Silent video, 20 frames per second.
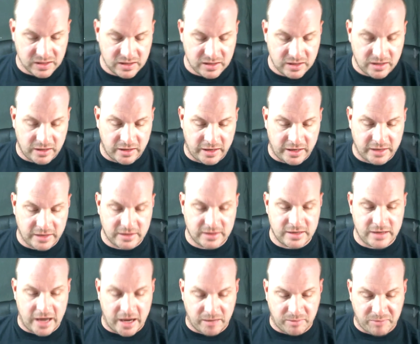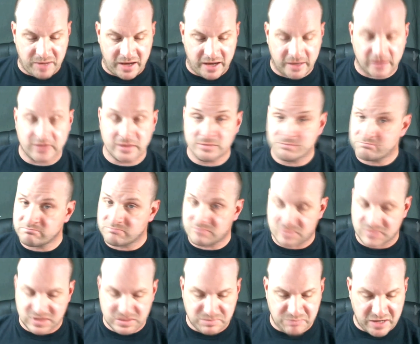All right, knockback.
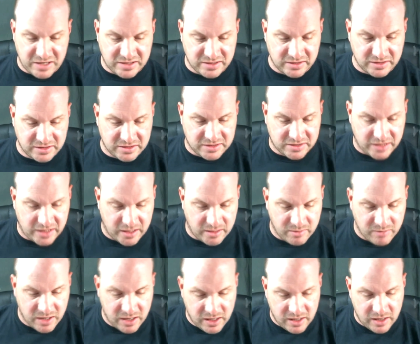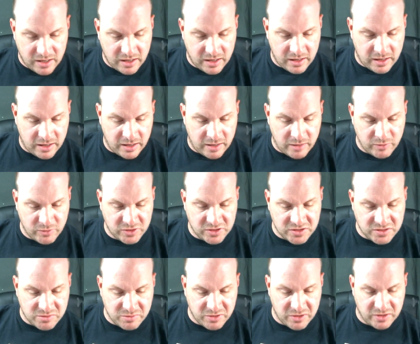It's basically the same. With
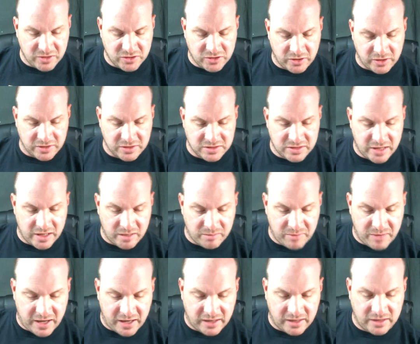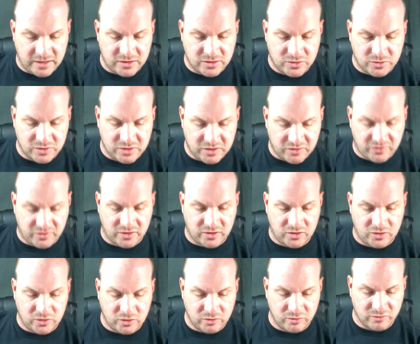this ability, targets knocked back into a different
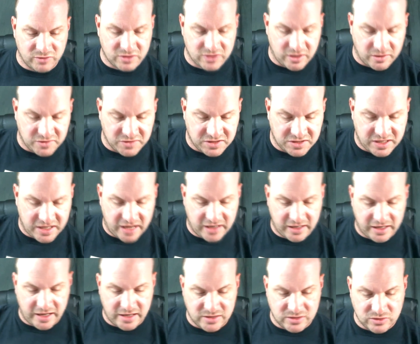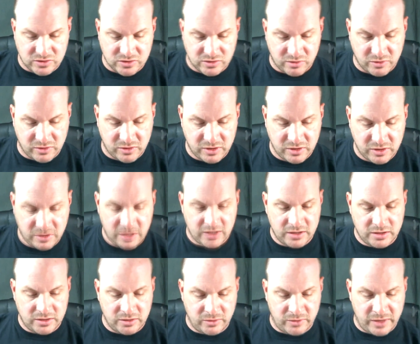cube, resolves the attack as normal.
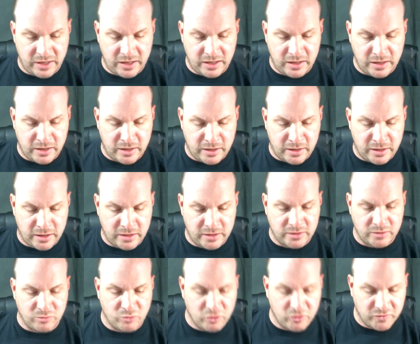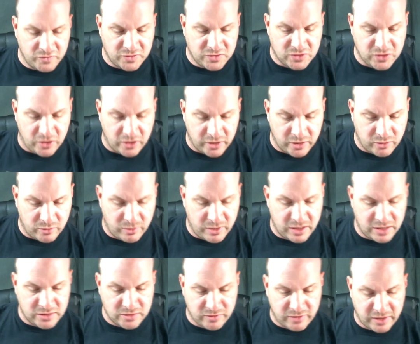The move the target
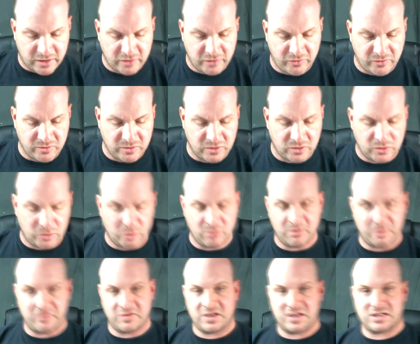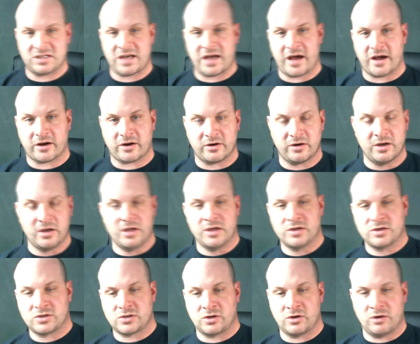away directly from the cube of the attacker.
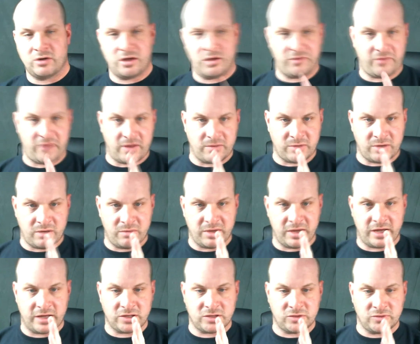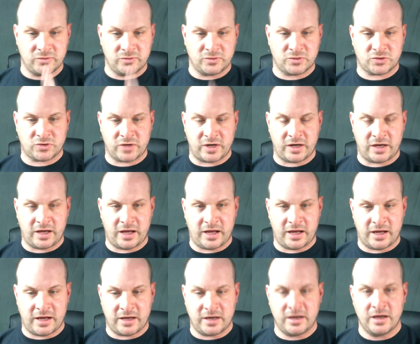So if I'm coming at you straight
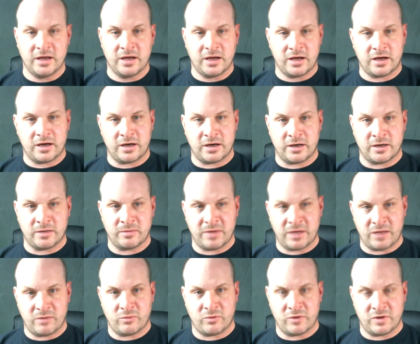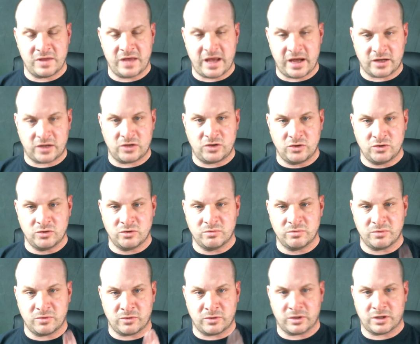ahead, and we're in that cube,
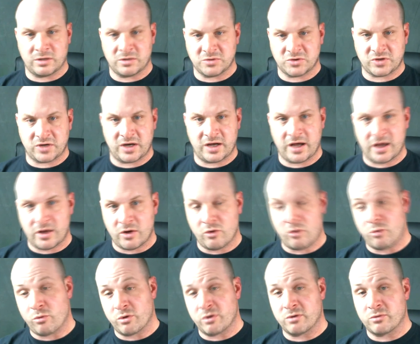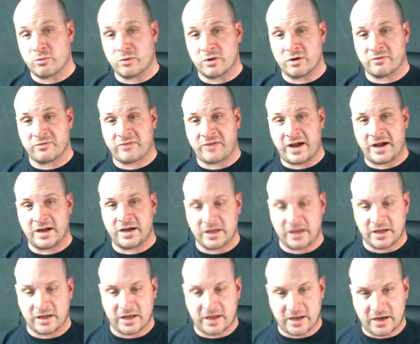or come straight ahead, or we're
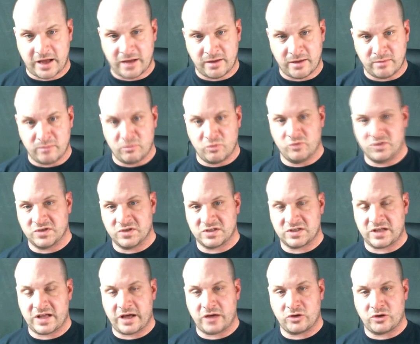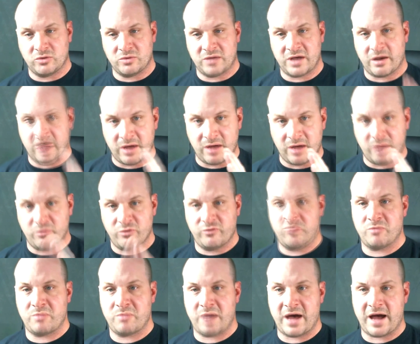fighting, and I moved into that cube that way, I move
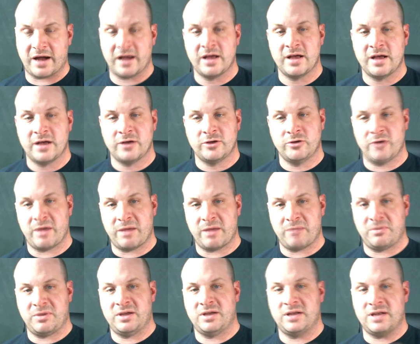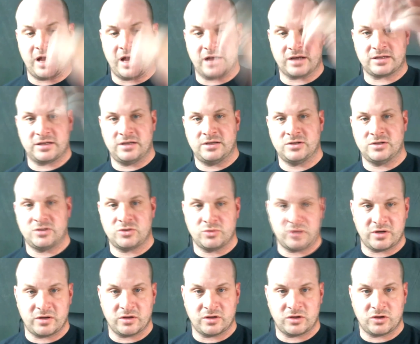you back. You might be knocked into
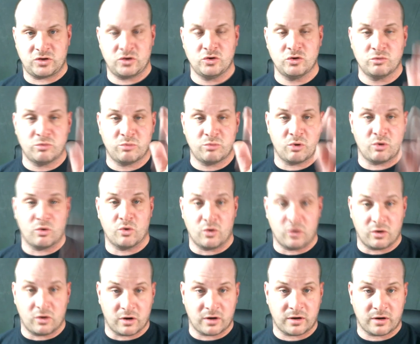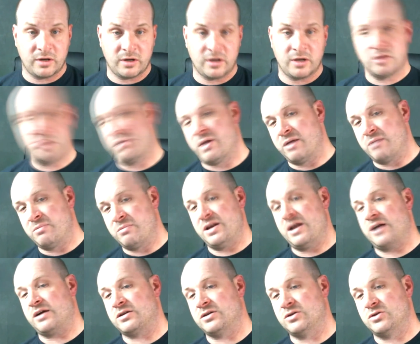another cube, or you might be
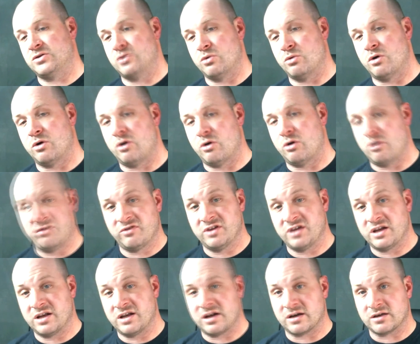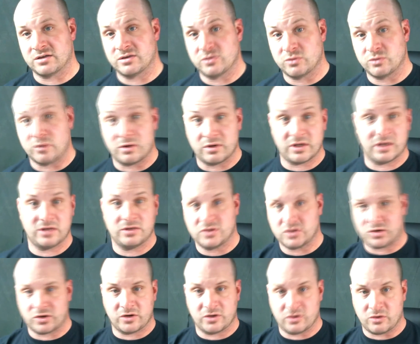knocked into a wall. Hopefully, you get knocked into a wall, and then you
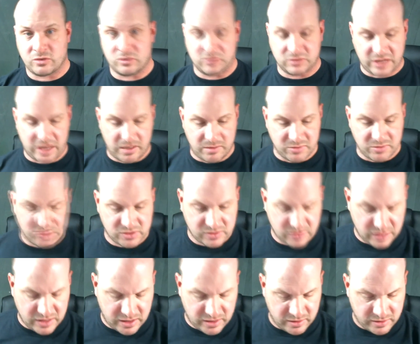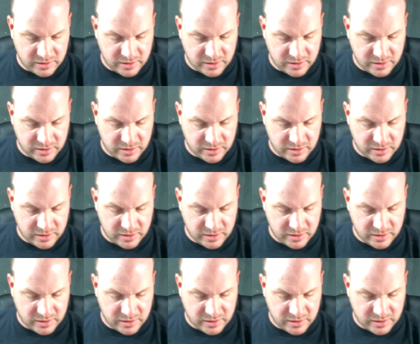start your whole damage there.